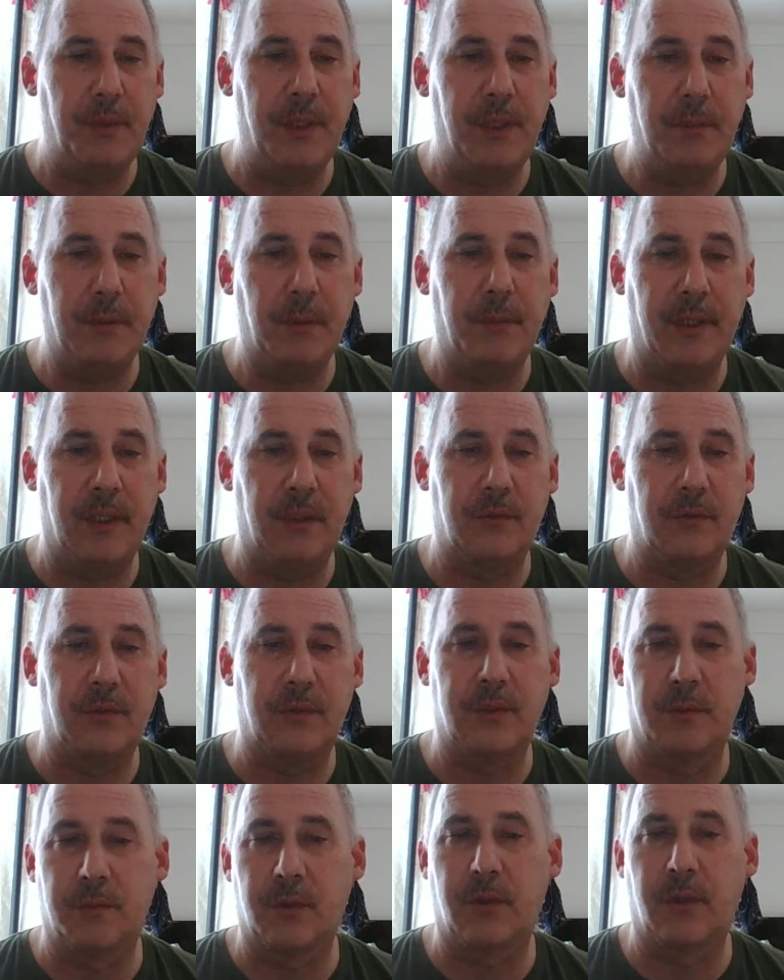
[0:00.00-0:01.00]
be prepared for
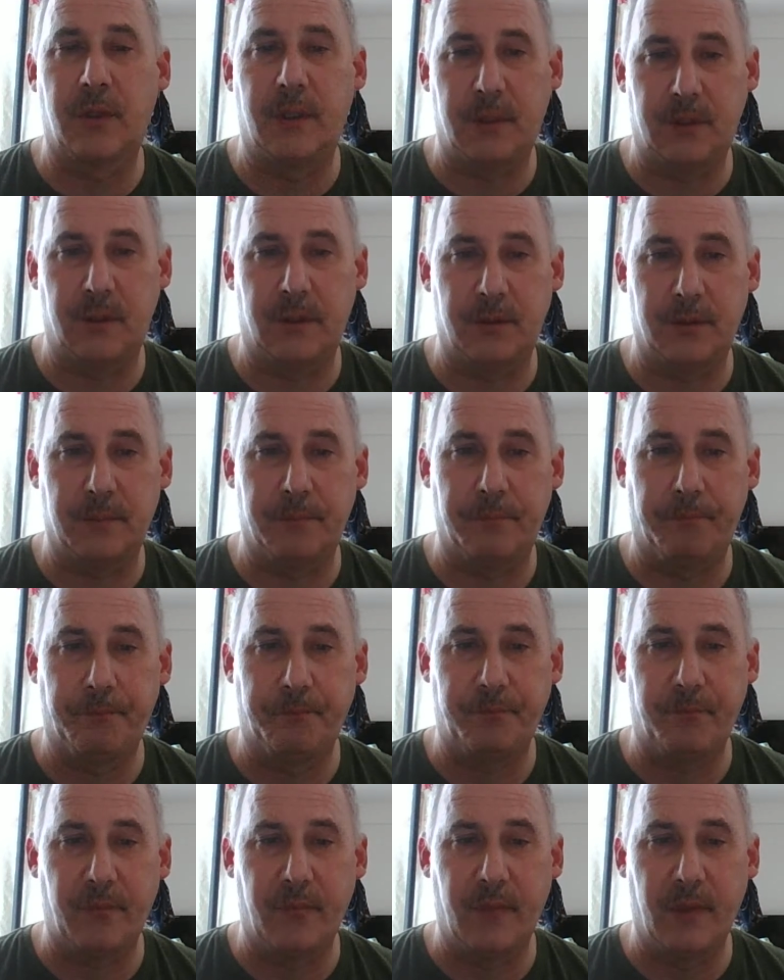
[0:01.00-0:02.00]
some criticism.
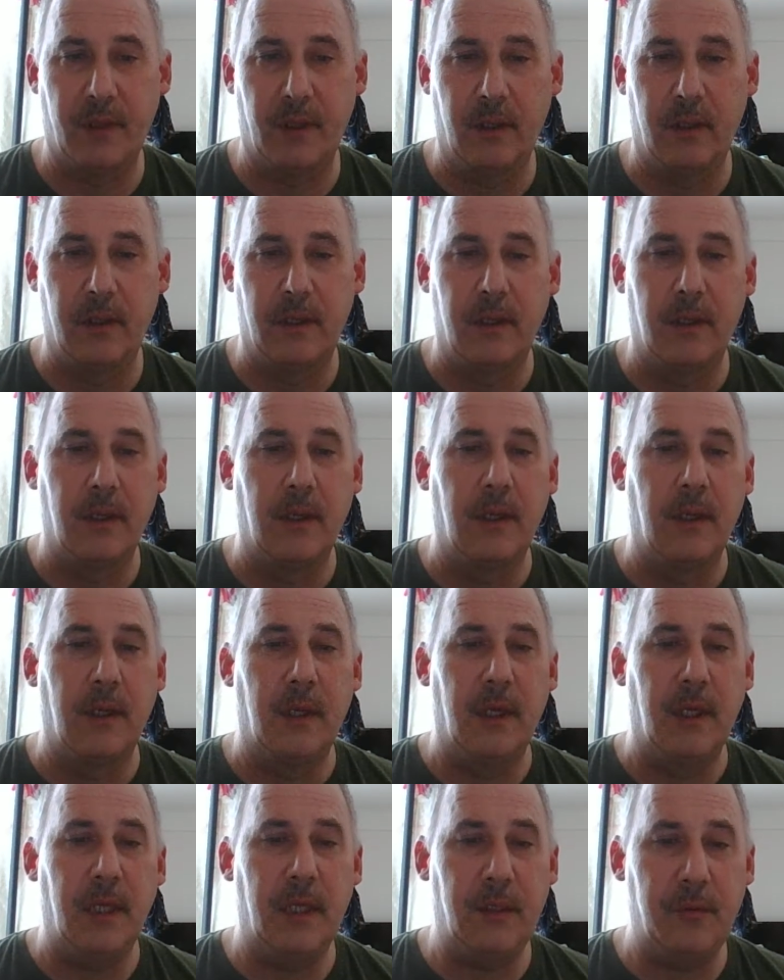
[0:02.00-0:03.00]

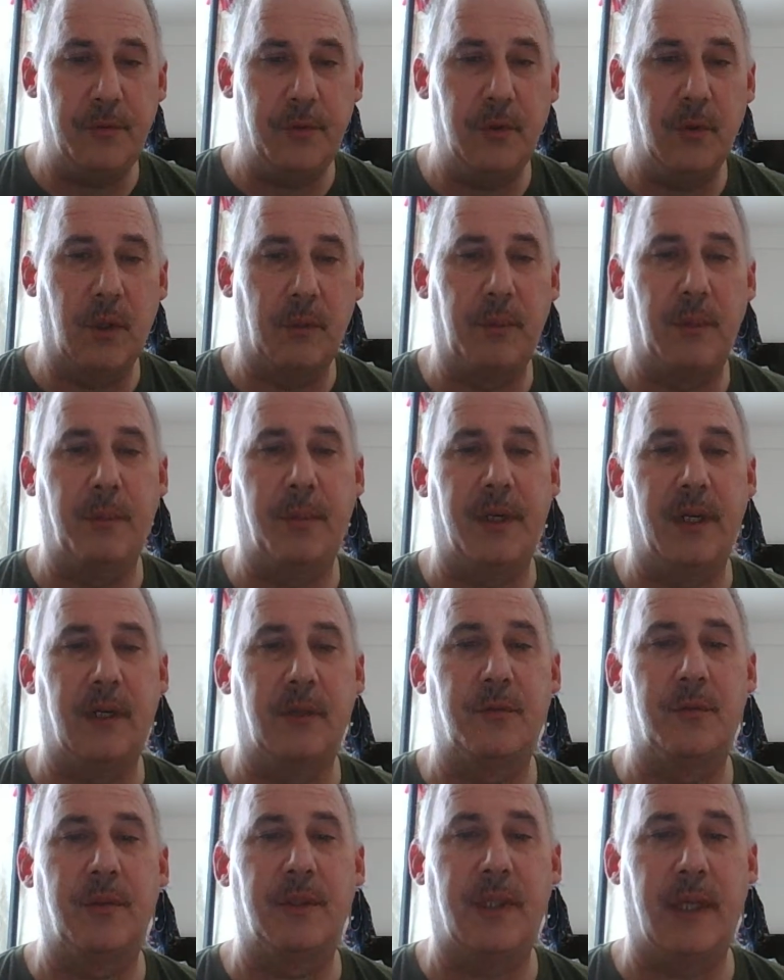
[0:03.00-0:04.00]
If you are
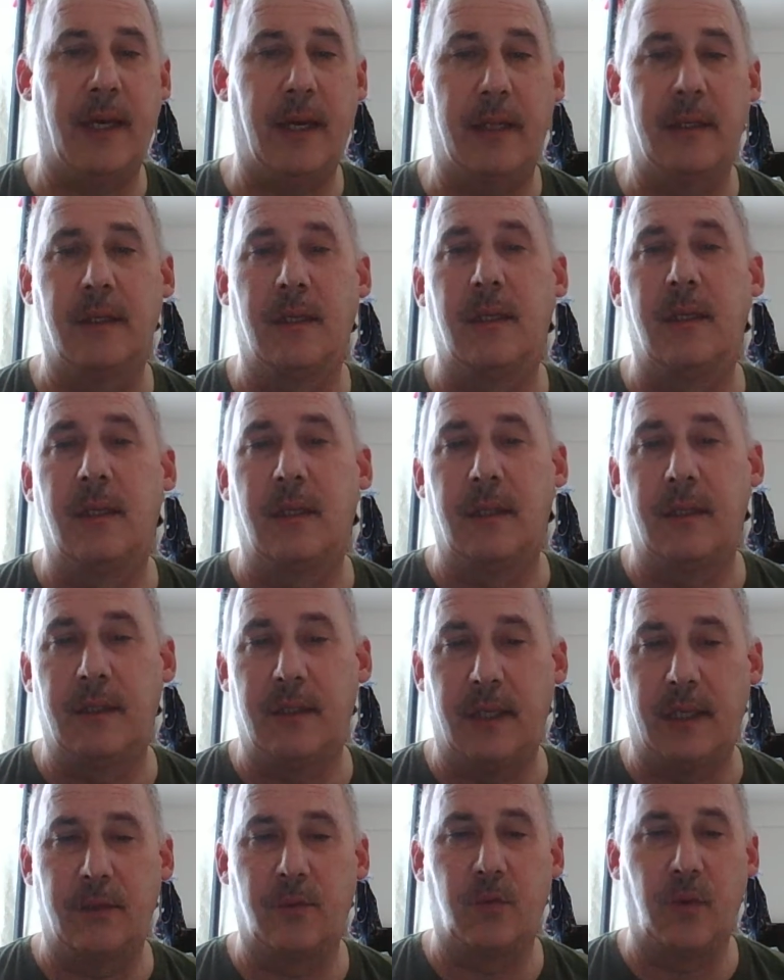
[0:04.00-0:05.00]
prepared for that,
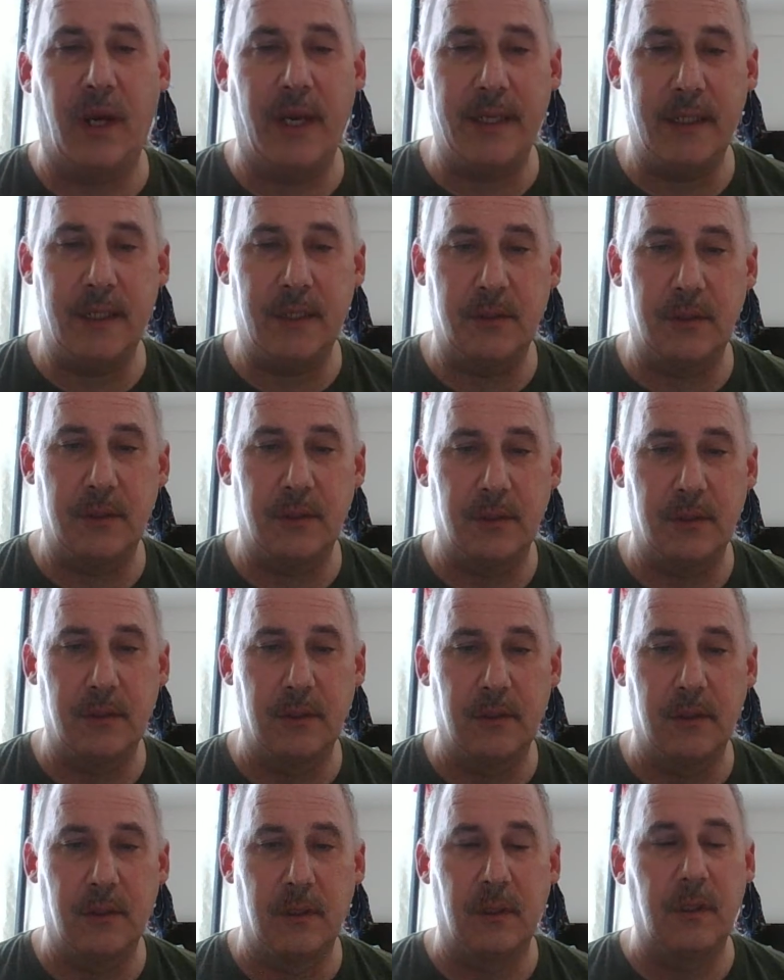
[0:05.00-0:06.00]
then write it,
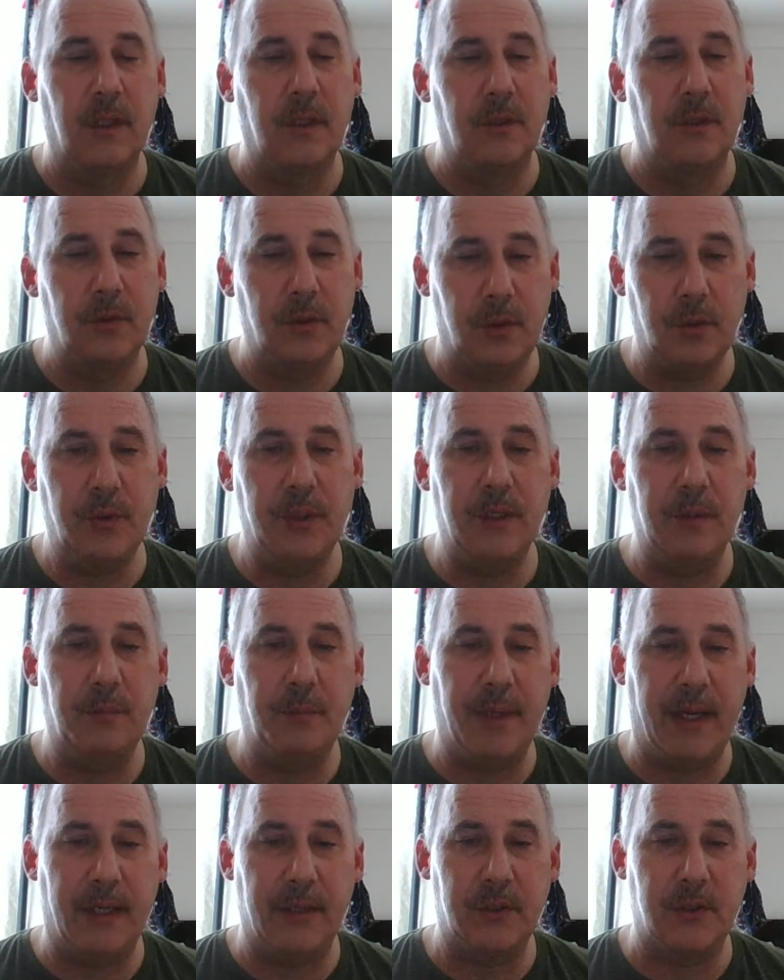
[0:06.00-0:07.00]
do your
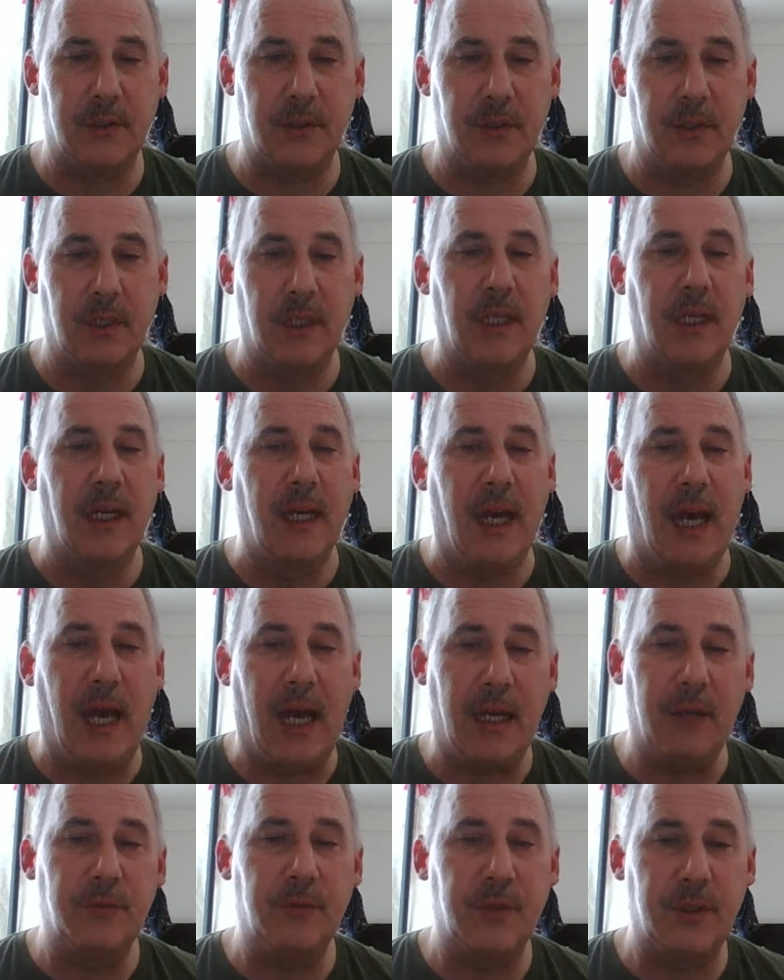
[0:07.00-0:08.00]
best,
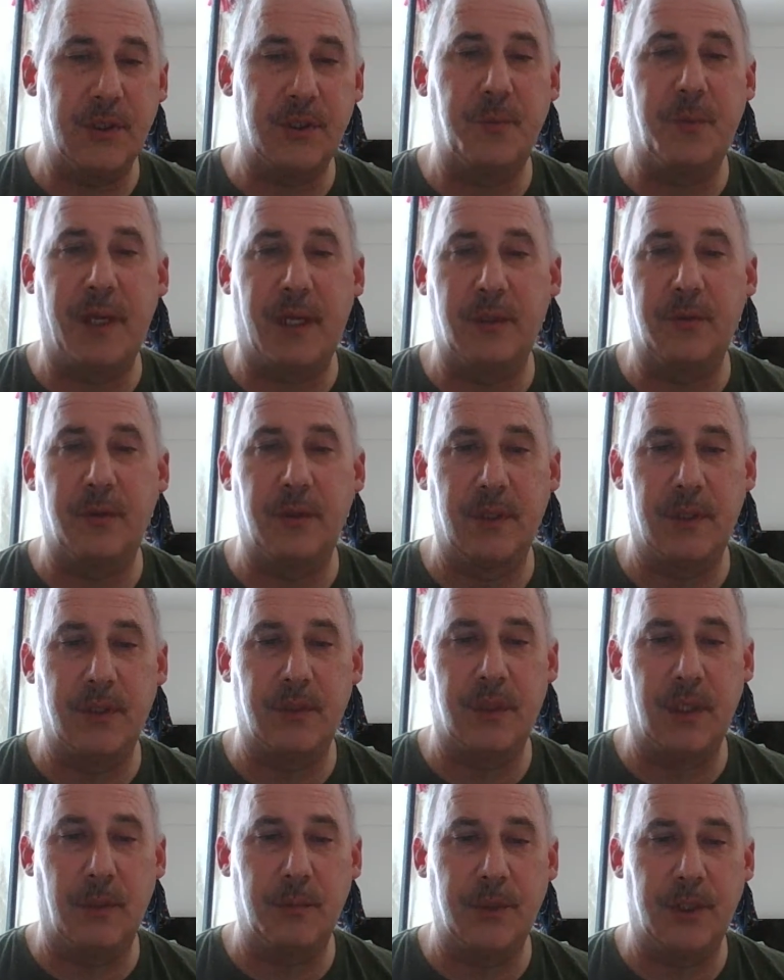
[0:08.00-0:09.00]
have respect for the
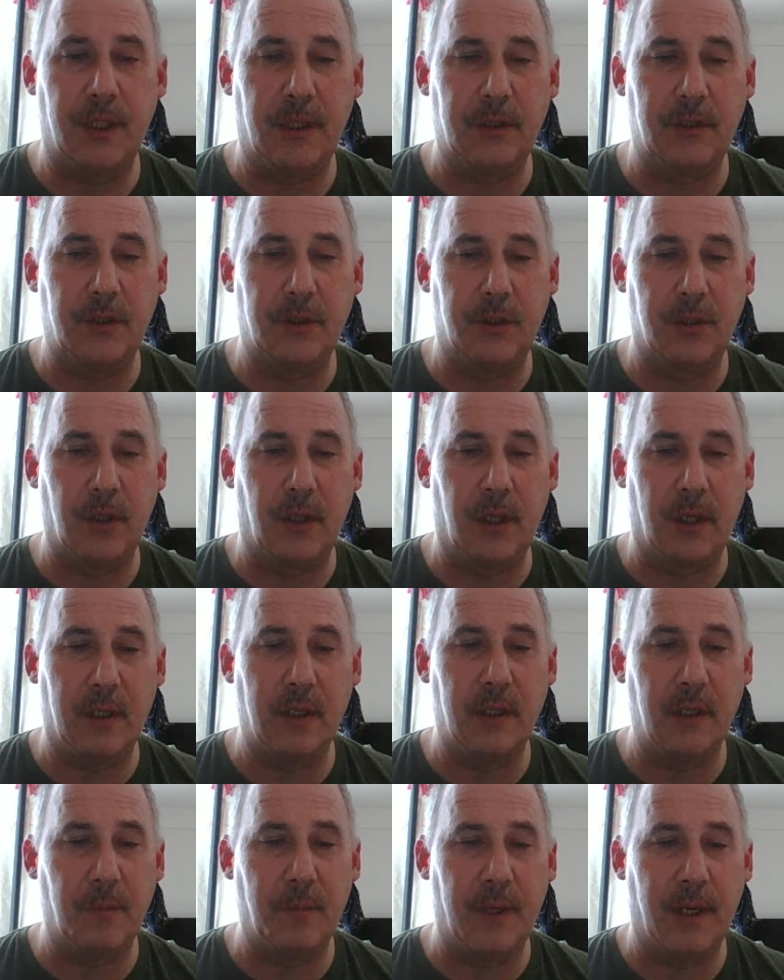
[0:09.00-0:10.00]
subject you're
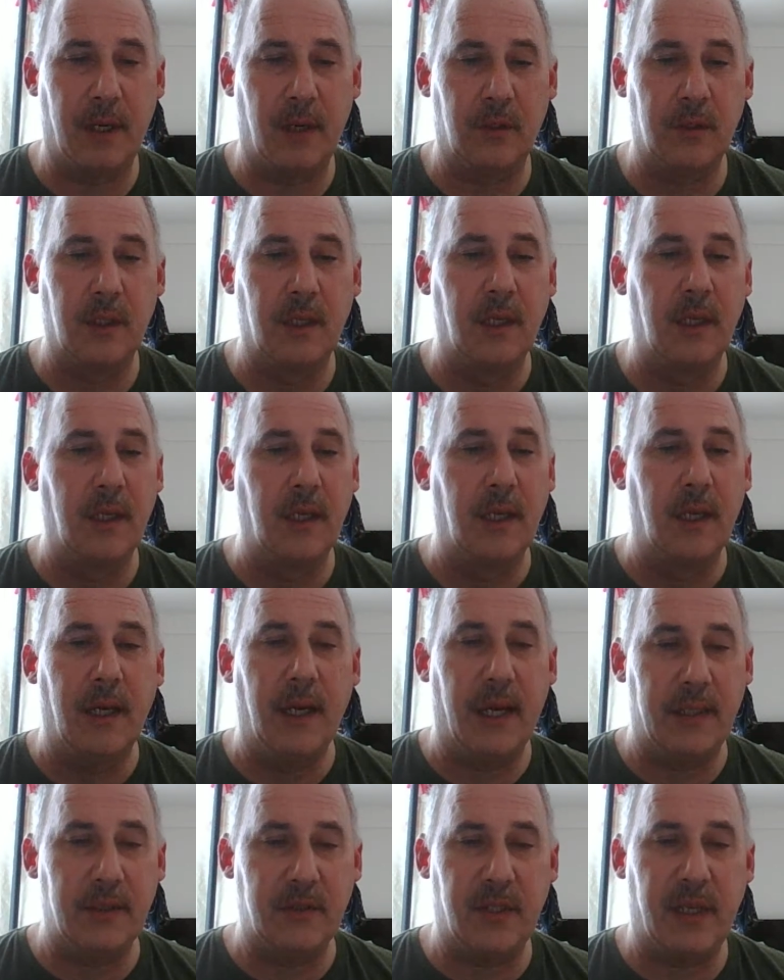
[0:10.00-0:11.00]
talking about,
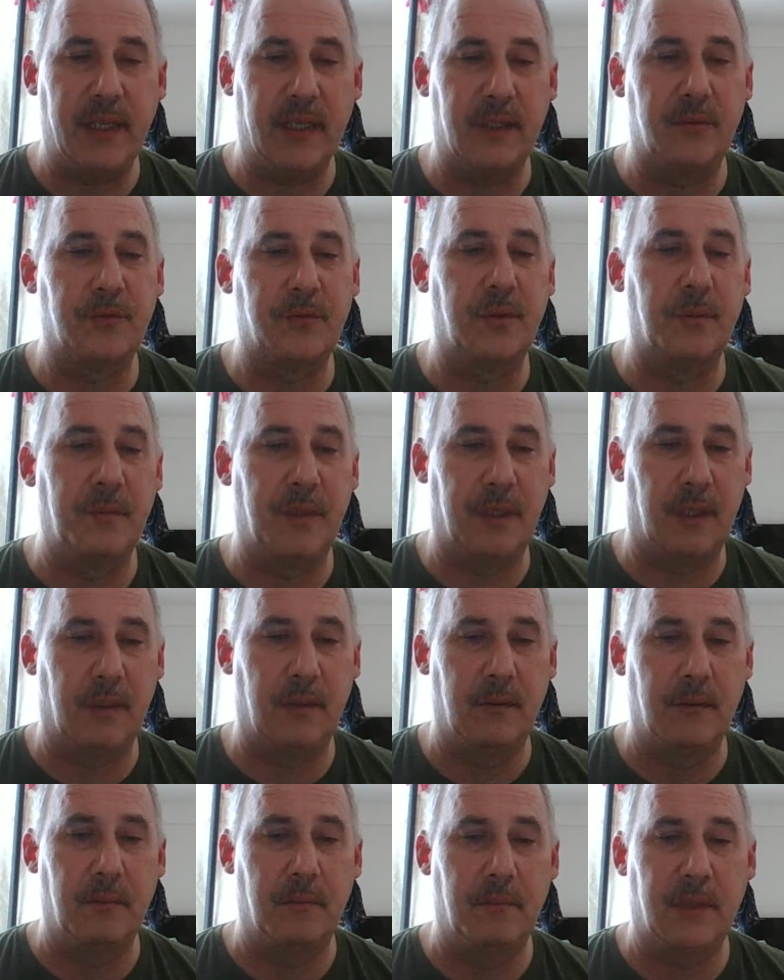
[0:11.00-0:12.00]
and take it from there.
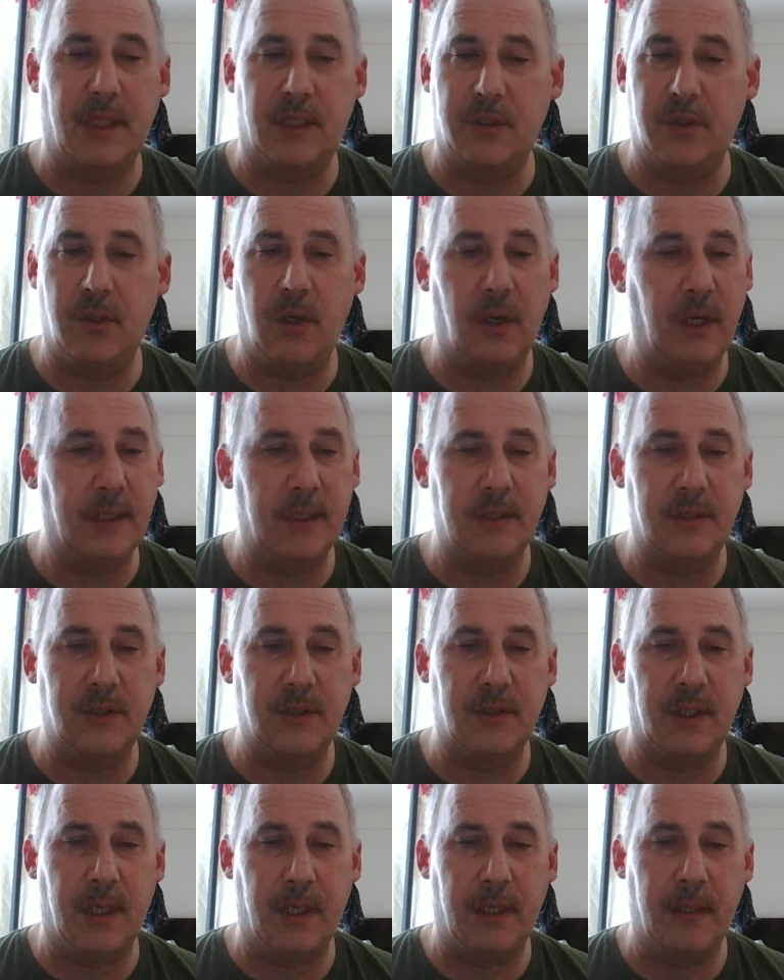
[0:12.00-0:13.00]
That's all I can
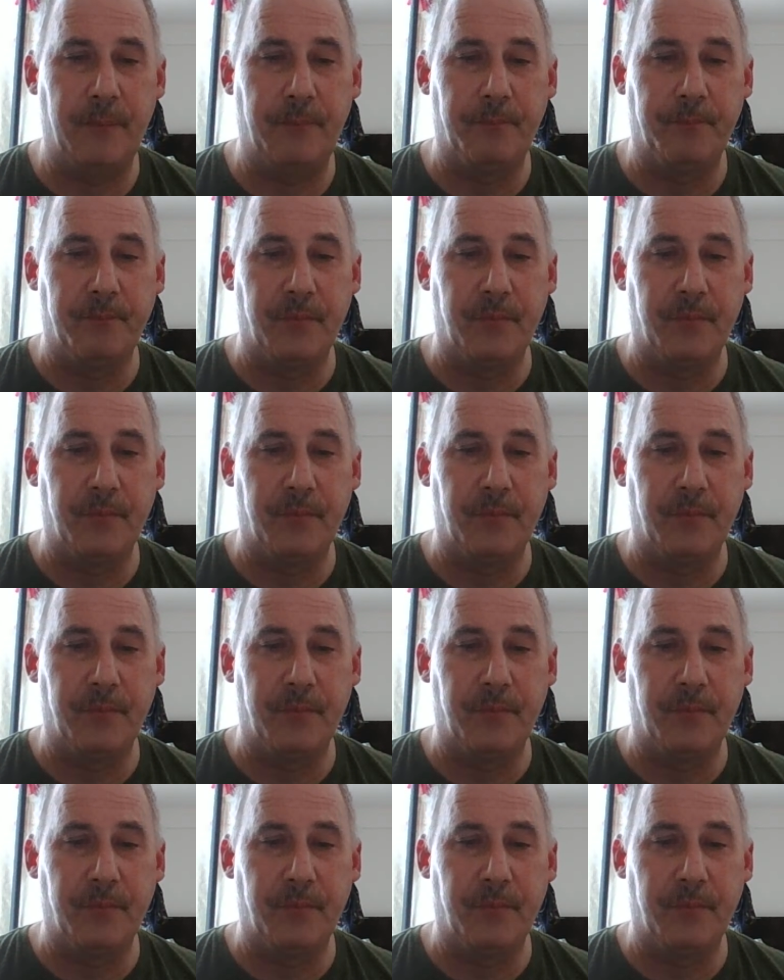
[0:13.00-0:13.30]
say.